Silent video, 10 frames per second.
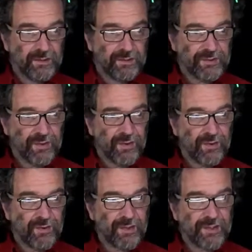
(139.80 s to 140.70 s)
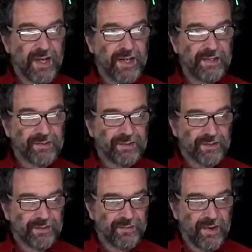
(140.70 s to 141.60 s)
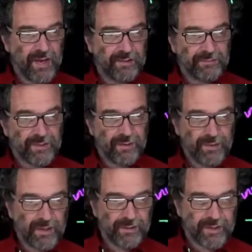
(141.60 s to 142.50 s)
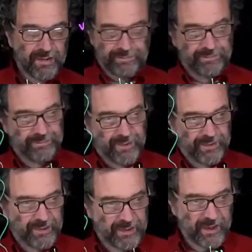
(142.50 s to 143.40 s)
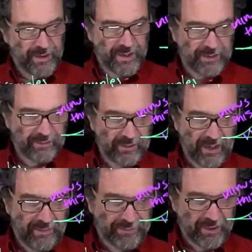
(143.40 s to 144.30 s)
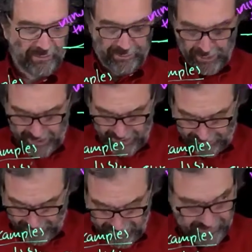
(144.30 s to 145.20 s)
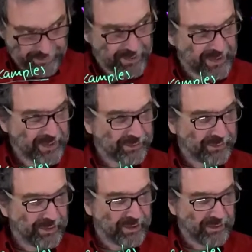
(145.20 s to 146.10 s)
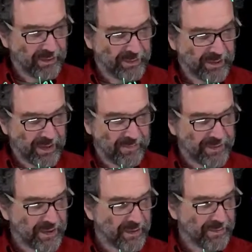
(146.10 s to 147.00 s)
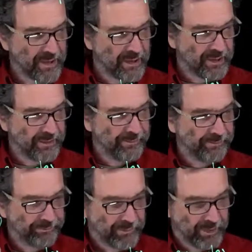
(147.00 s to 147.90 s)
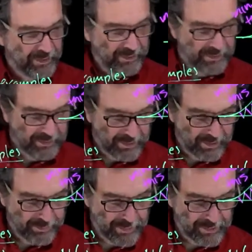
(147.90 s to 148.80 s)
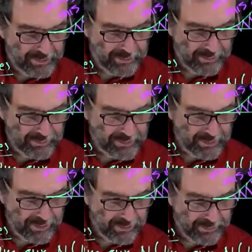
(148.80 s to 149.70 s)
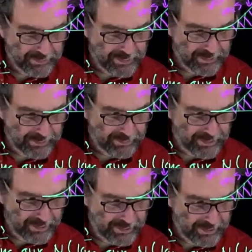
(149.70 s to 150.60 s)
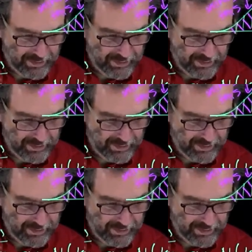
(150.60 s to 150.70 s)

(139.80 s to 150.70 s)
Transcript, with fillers: So uh, 90 is to the right. So we're going to look up at the area left of 0.8, negative 0.83. Oh, we have that already. Uh, 0.2033.